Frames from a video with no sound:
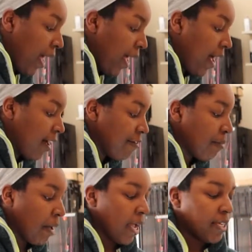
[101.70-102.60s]
I have
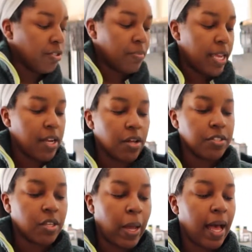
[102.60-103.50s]
my tomatoes.
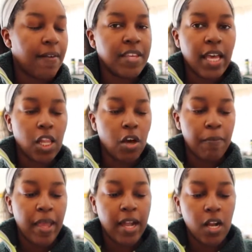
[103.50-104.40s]
So I have yellow
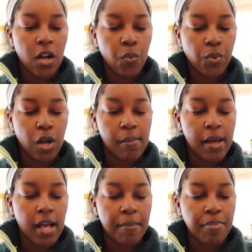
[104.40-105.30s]
pear,
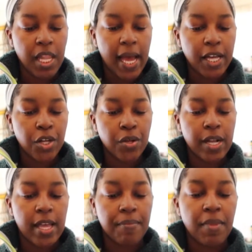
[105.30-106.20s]
Roma, black
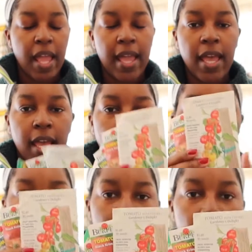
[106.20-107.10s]
cran,
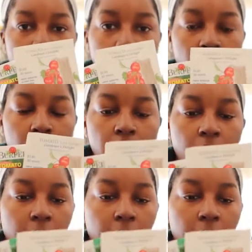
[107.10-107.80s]
and whole